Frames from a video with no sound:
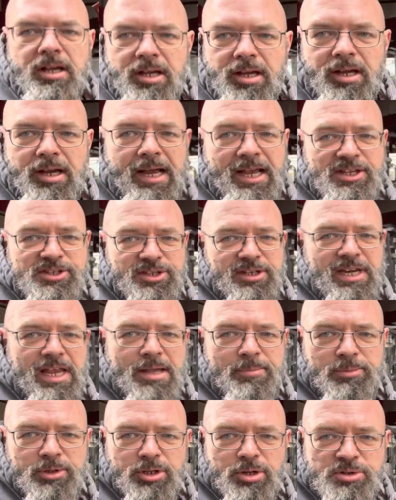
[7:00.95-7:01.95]
All right, so now
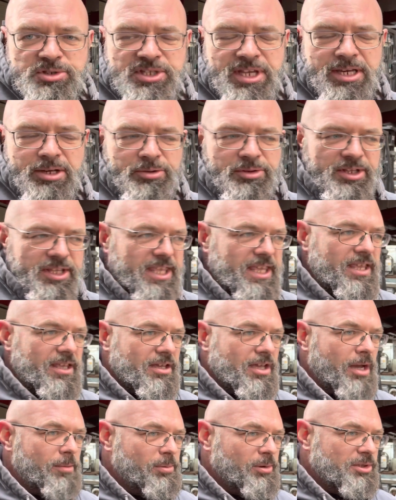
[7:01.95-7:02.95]
I'm gonna go cycle the key a
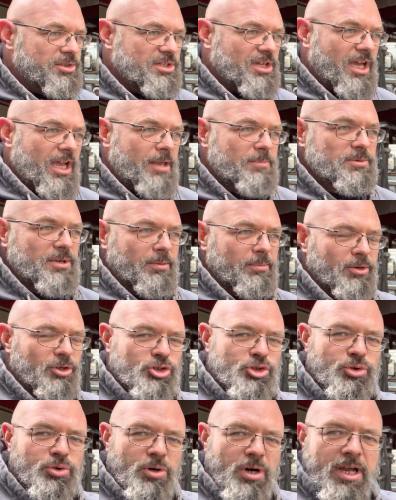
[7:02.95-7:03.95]
couple of times. I'm gonna
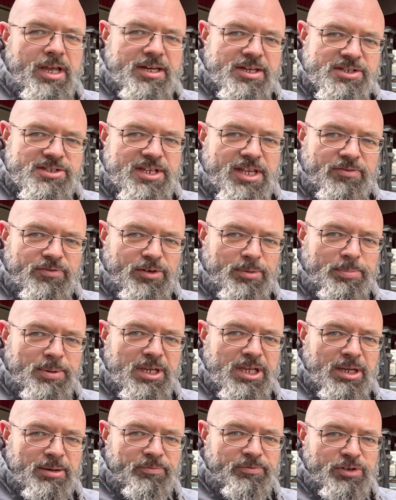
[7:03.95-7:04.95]
try to see if it'll
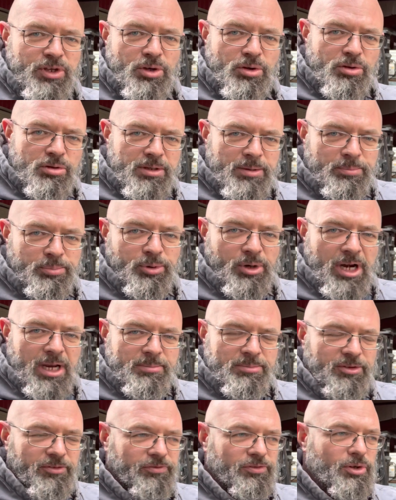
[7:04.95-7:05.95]
pick up fuel and
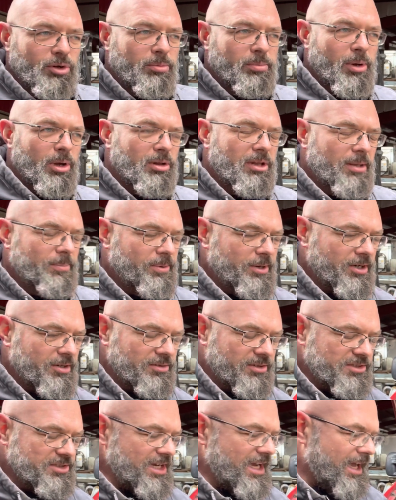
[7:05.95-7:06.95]
prime the fuel bowl up here on
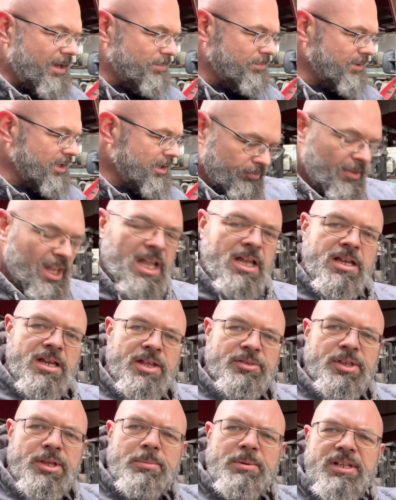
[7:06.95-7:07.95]
the top.
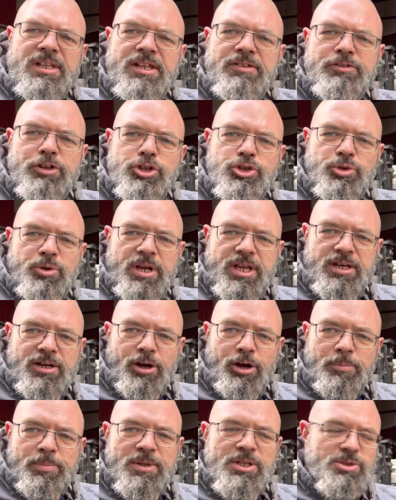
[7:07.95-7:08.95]
I think I'm gonna leave the drain
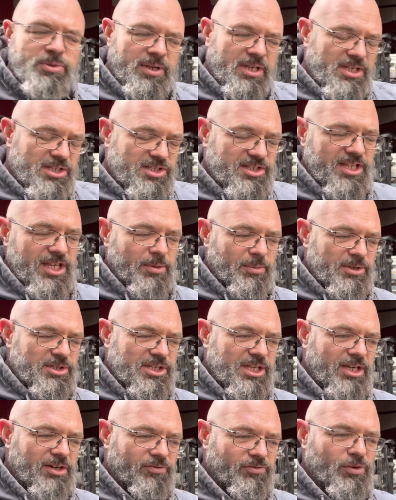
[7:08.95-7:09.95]
open so I can see when it's
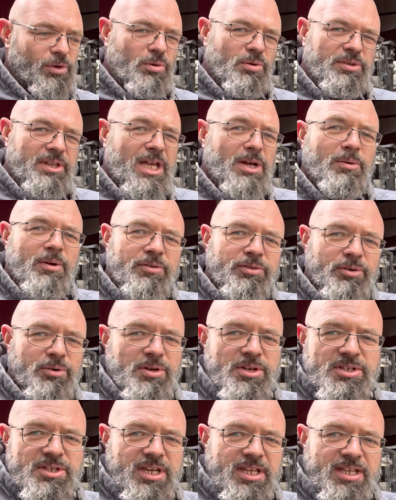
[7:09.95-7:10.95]
getting fuel, and that way if there
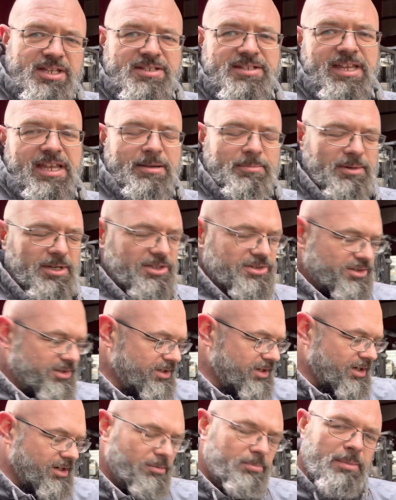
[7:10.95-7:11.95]
is any contaminants in
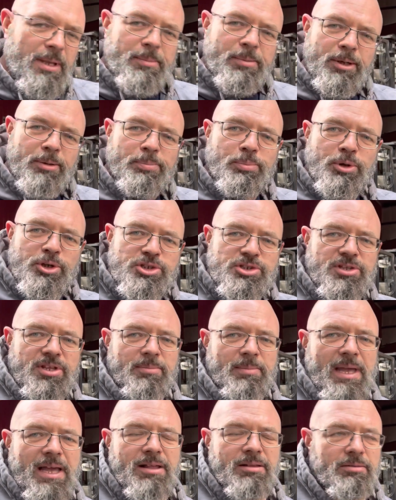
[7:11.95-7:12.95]
there, maybe it'll push
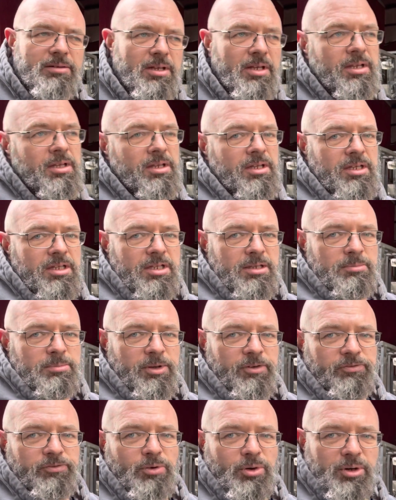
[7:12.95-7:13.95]
them out
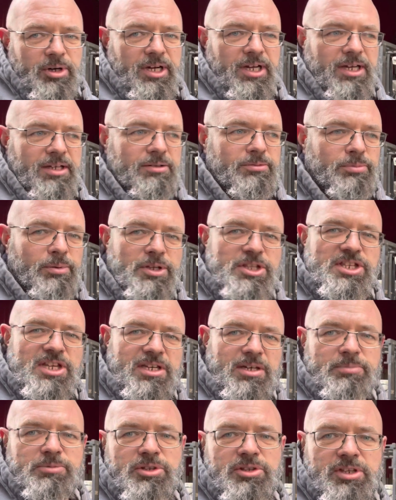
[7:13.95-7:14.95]
before we
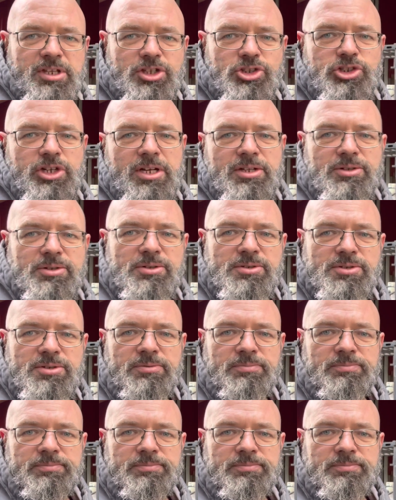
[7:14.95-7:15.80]
send them to the injectors.